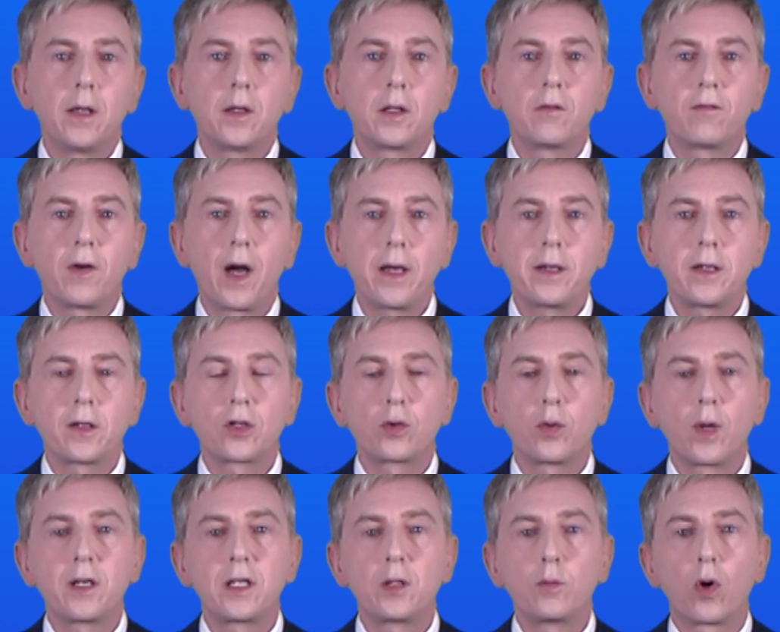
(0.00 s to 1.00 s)
Dividing
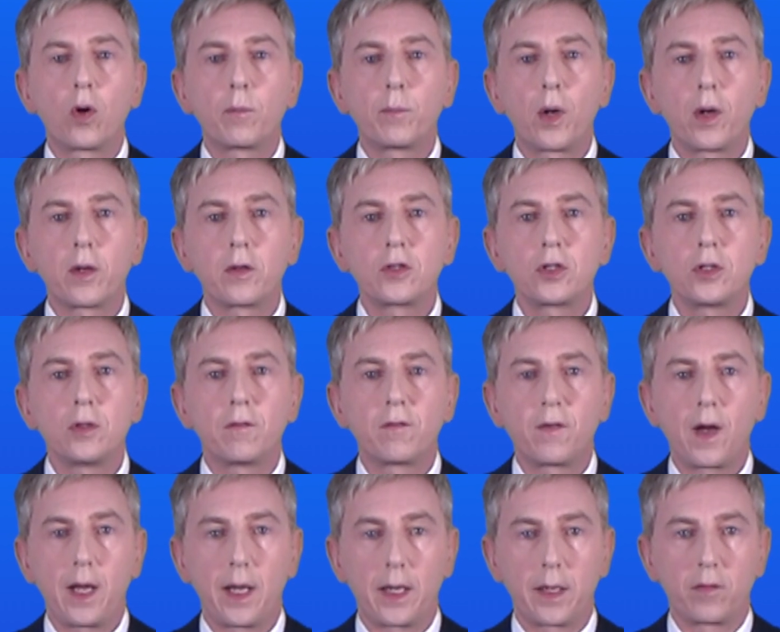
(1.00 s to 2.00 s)

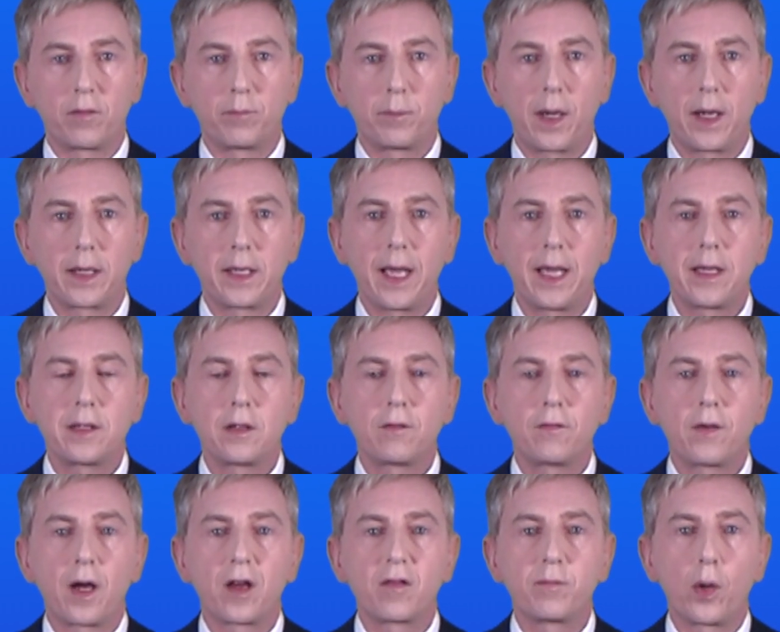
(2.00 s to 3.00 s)
21.25 by
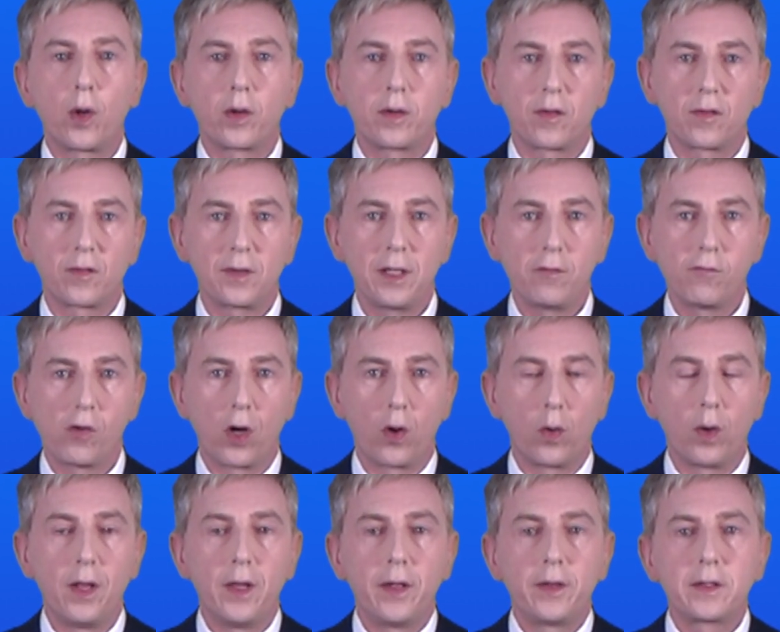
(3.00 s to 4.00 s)

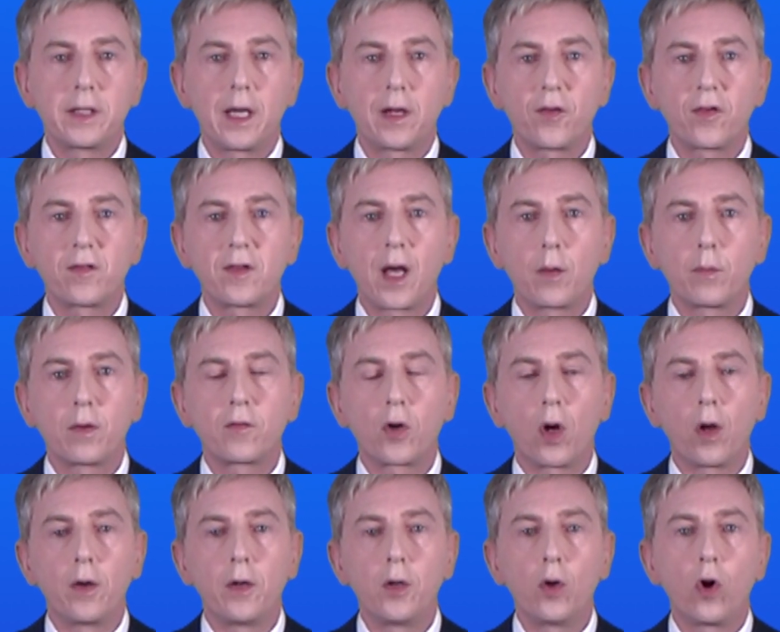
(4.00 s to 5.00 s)
85.0 tells us that we've
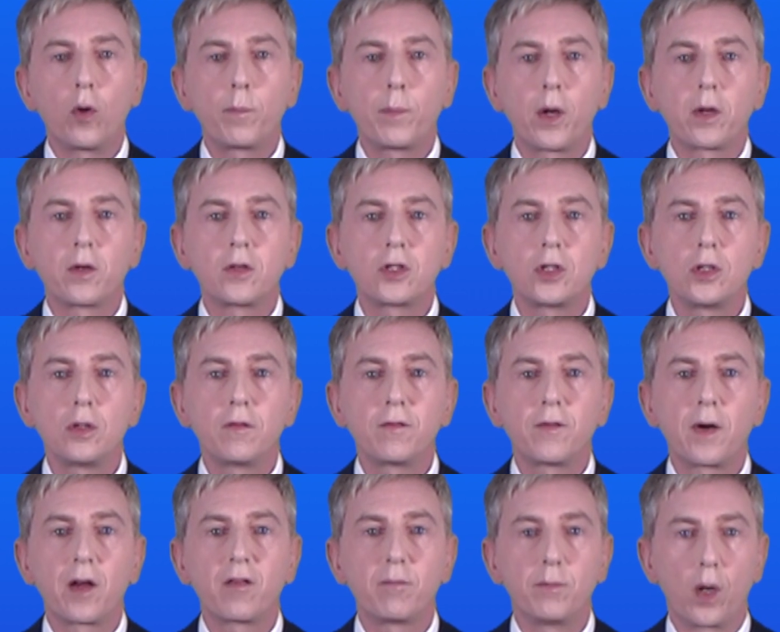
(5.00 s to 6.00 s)
got
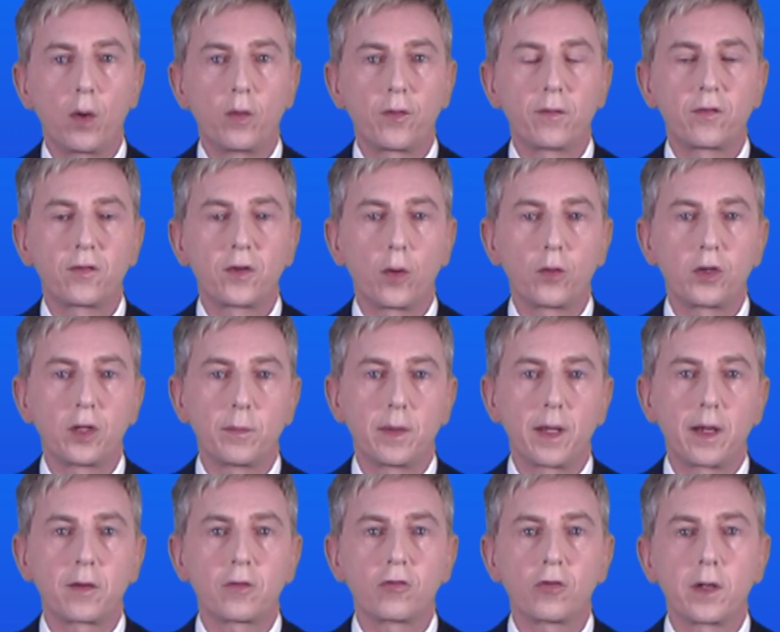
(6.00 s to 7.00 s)
0.25 moles of sodium
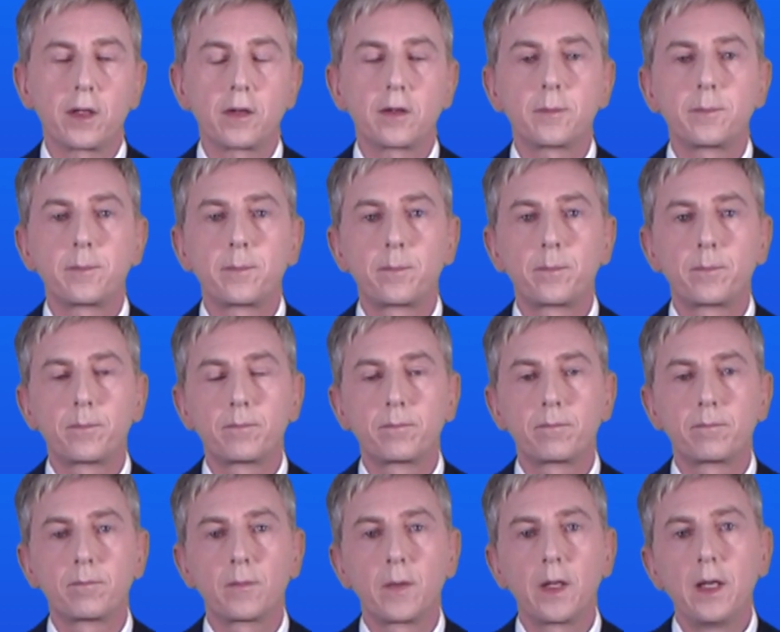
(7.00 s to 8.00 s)
nitrate.
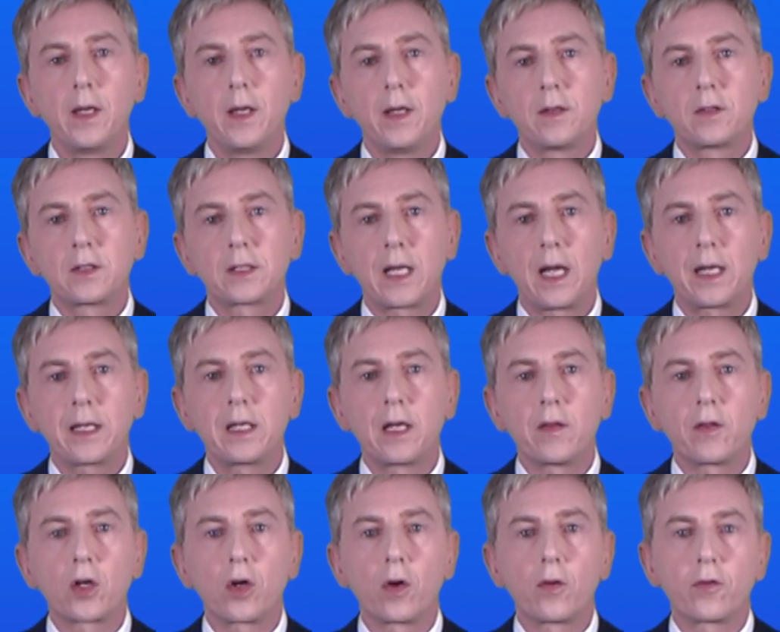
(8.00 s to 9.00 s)
To
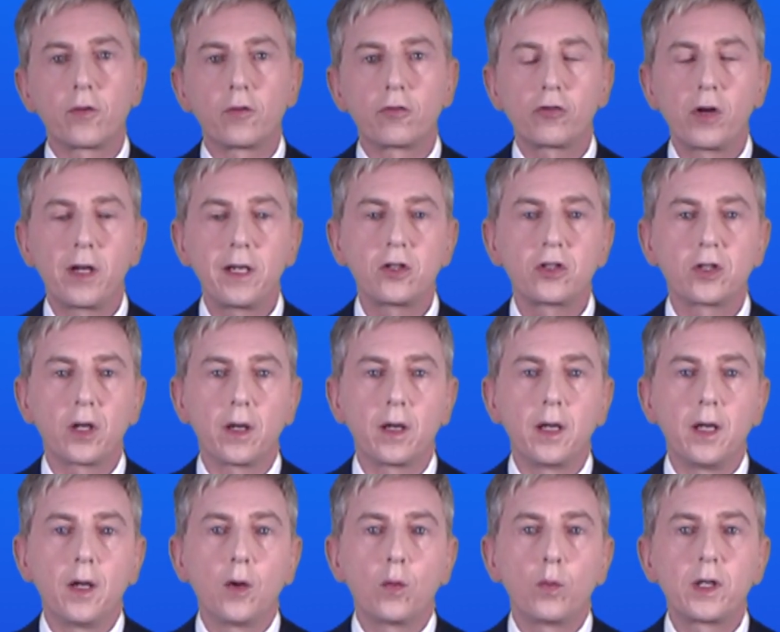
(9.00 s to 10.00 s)
calculate the concentration,
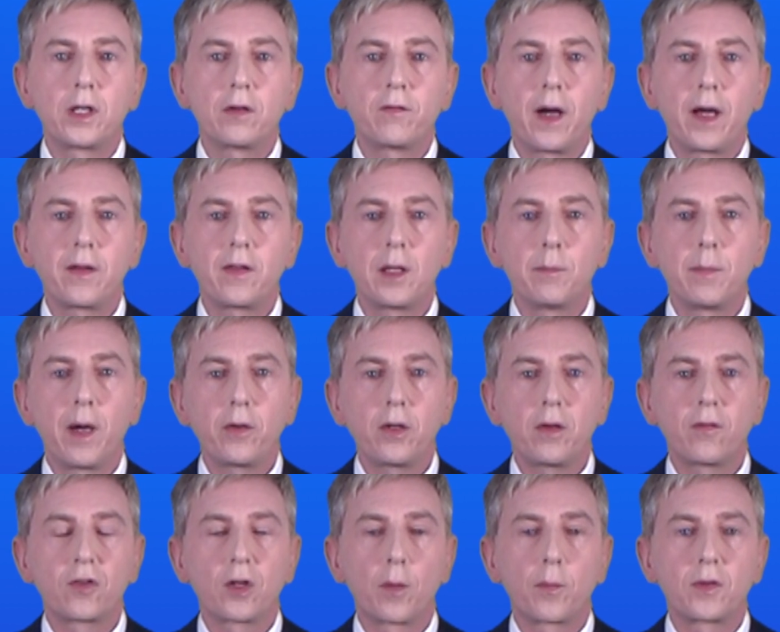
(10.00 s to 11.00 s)
we divide the amount
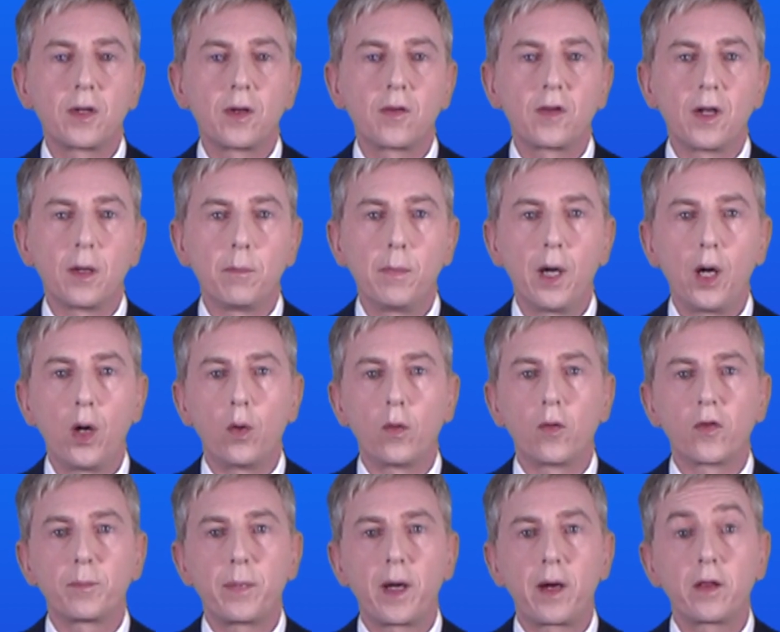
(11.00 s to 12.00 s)
of substance in
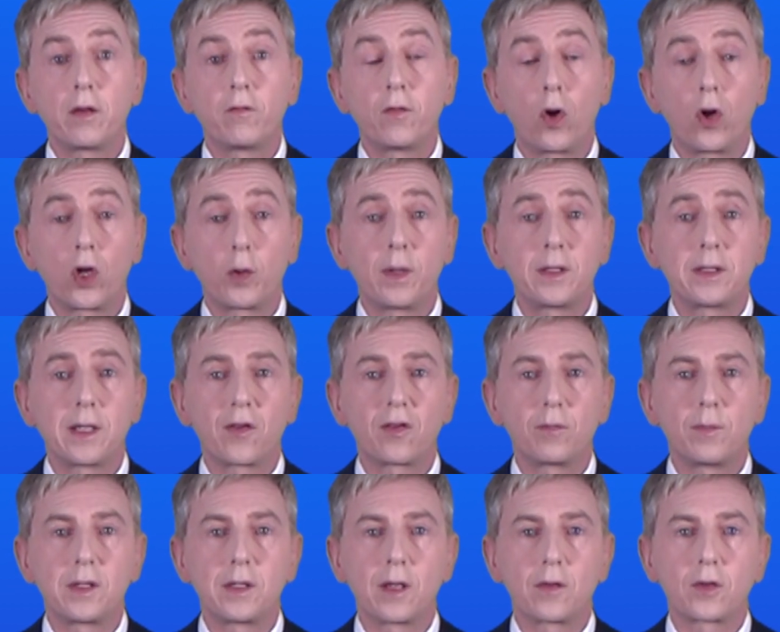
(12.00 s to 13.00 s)
moles by the volume in
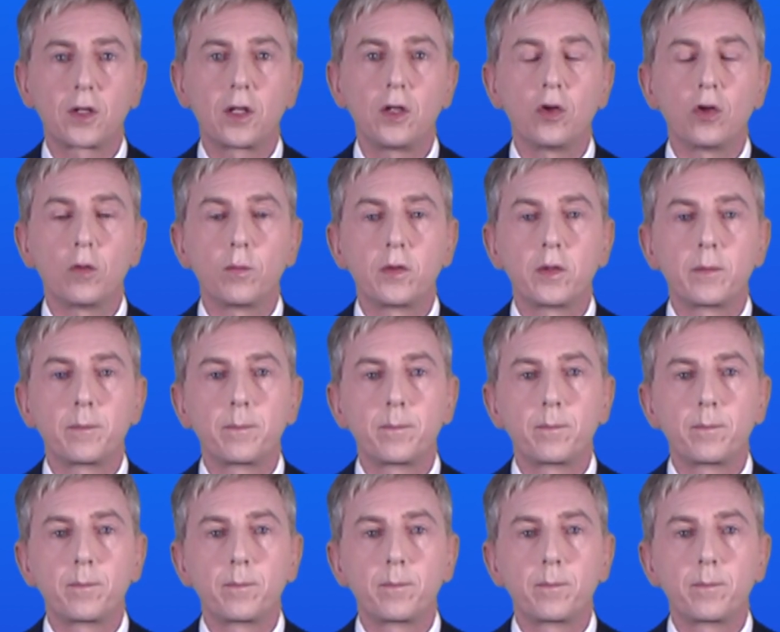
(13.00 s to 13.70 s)
decimeters cubed.